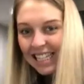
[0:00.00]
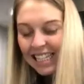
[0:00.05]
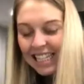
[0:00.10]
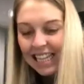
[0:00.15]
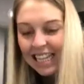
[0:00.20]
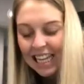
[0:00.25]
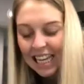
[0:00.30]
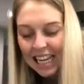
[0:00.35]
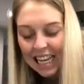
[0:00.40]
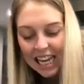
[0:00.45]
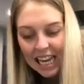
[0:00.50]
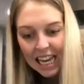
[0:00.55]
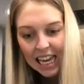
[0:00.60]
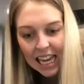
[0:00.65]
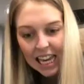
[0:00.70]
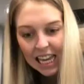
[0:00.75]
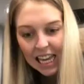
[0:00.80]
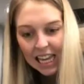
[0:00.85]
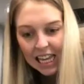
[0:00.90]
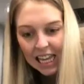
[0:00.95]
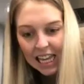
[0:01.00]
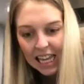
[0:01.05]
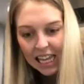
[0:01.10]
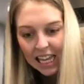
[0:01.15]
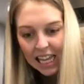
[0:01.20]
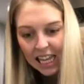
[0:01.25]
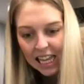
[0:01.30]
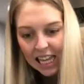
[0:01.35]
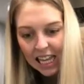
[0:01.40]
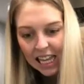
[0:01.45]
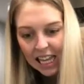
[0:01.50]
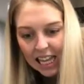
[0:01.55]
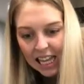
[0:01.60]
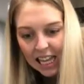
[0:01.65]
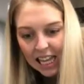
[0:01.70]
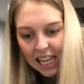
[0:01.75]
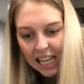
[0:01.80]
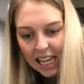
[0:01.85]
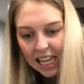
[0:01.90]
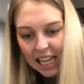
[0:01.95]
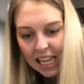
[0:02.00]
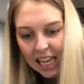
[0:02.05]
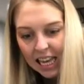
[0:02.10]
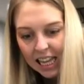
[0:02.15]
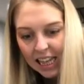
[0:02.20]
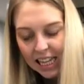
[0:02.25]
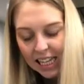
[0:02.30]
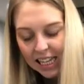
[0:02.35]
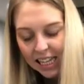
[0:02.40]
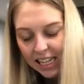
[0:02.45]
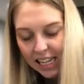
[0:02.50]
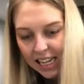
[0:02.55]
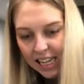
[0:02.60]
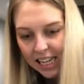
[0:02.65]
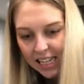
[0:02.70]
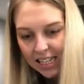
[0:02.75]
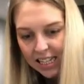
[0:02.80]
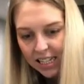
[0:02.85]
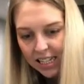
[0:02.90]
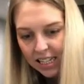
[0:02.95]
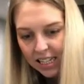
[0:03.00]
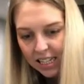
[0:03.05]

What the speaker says: the key in the cookies.